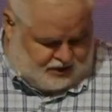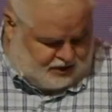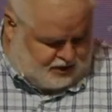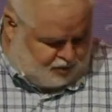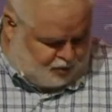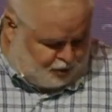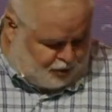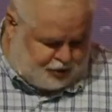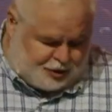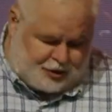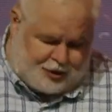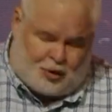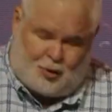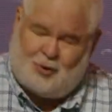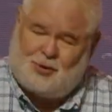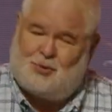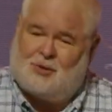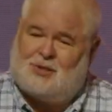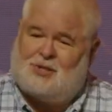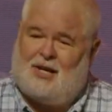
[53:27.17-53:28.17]
and we're going to go
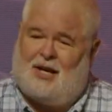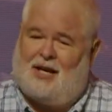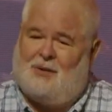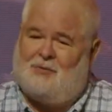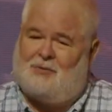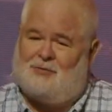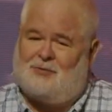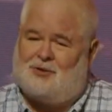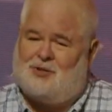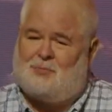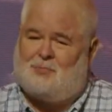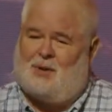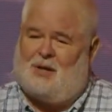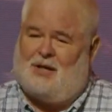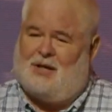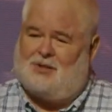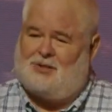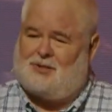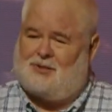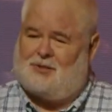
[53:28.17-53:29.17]
into a time of
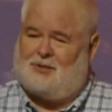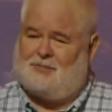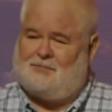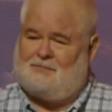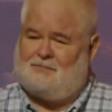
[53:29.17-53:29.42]
response.